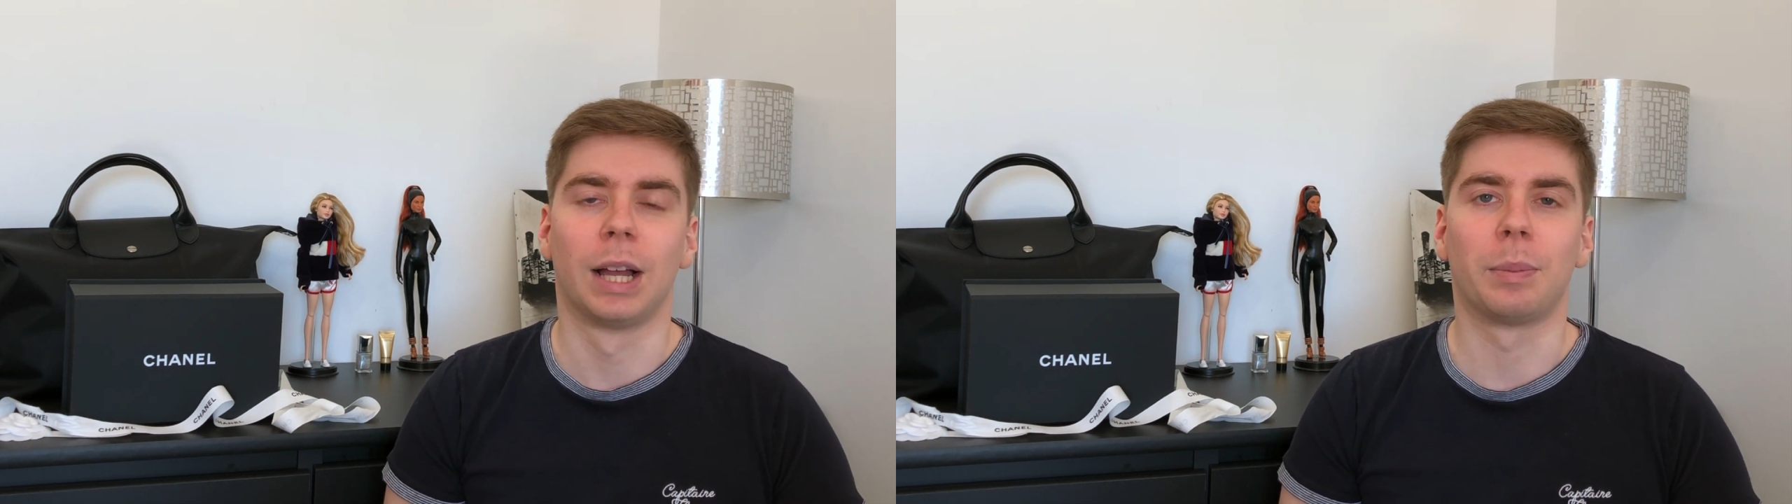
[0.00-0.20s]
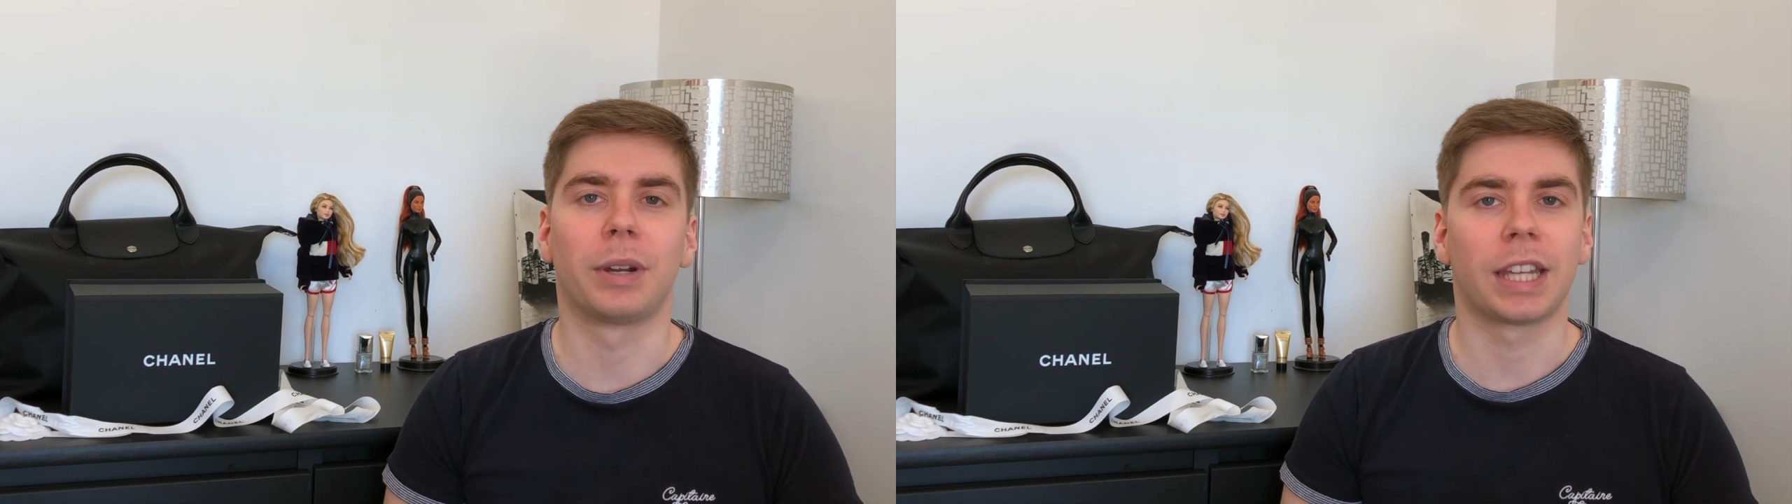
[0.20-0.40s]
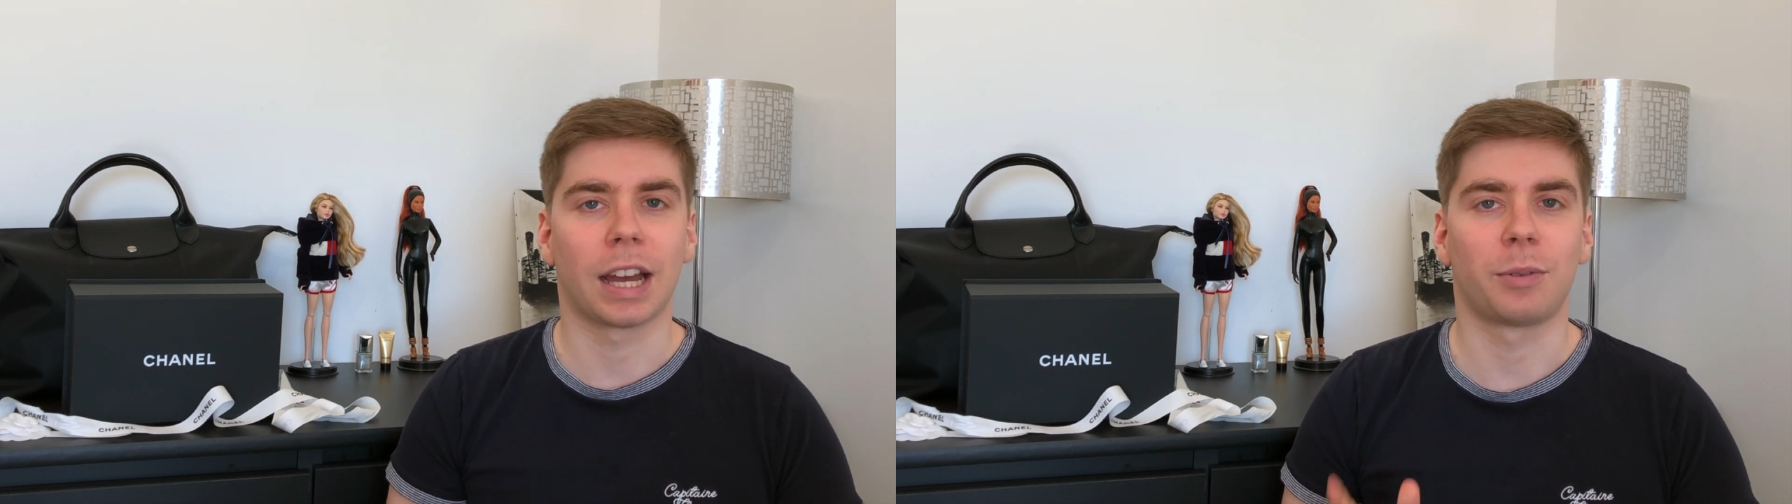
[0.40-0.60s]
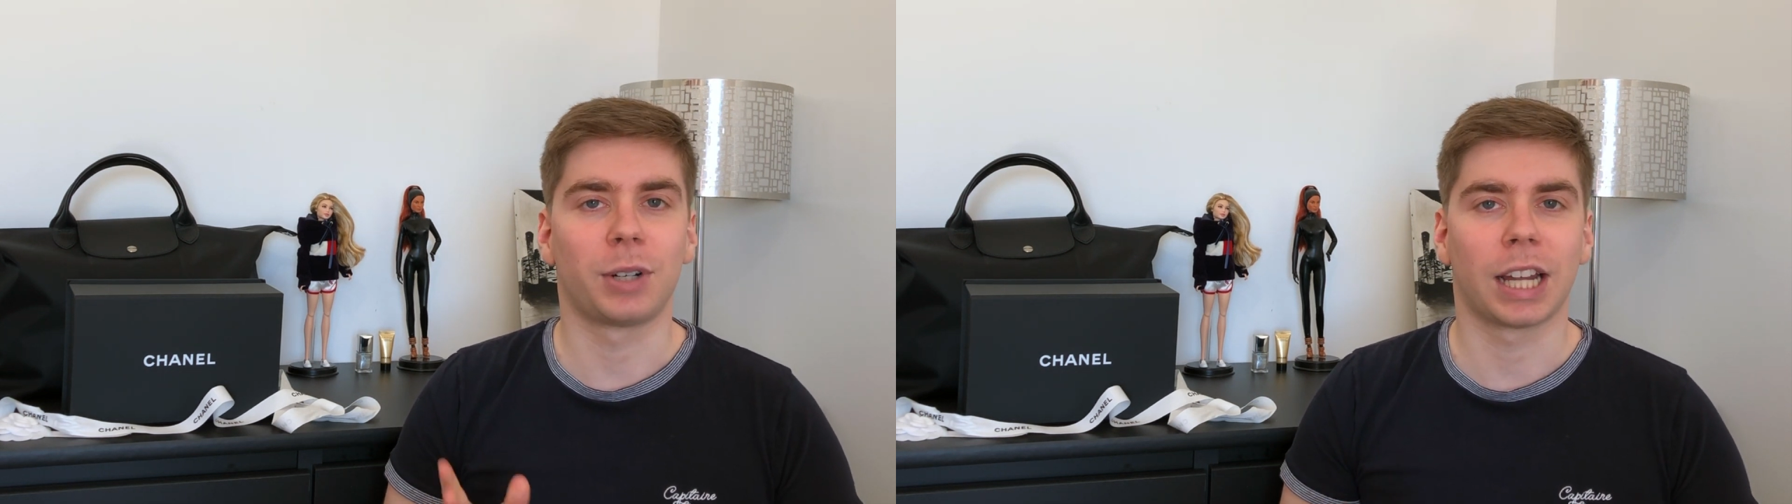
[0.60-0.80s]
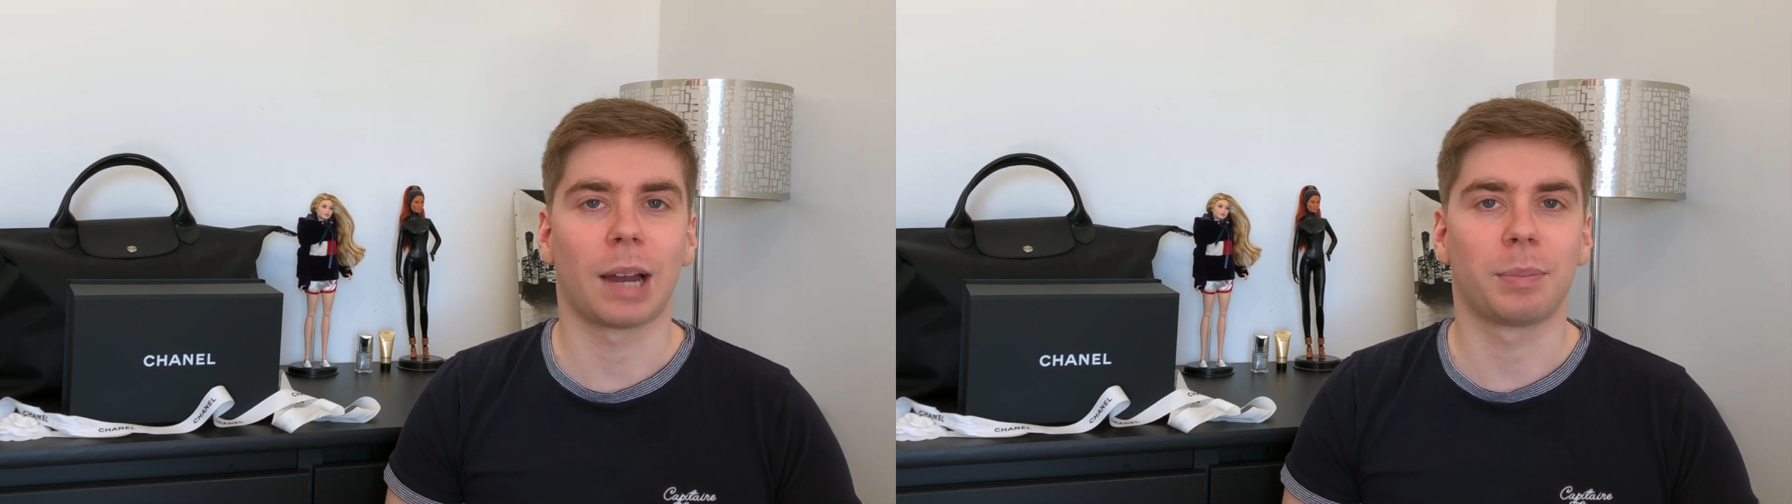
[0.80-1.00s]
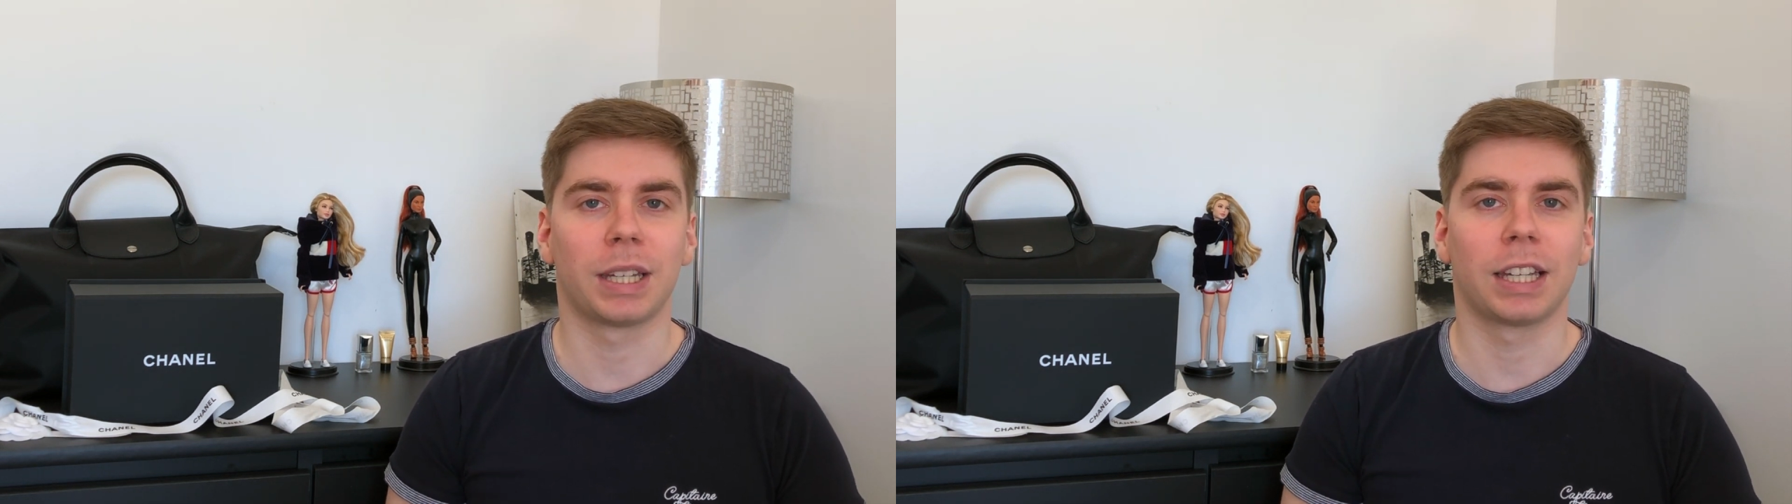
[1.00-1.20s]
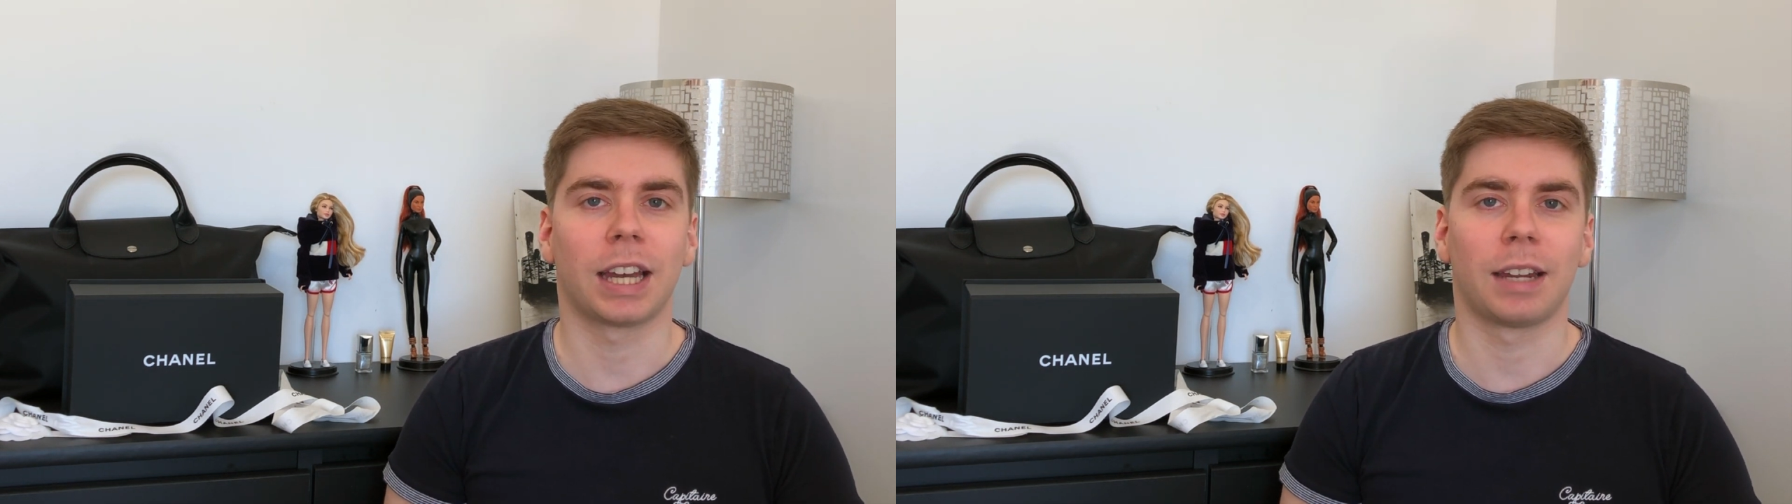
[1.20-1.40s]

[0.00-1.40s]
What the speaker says: But yeah, I'm really happy.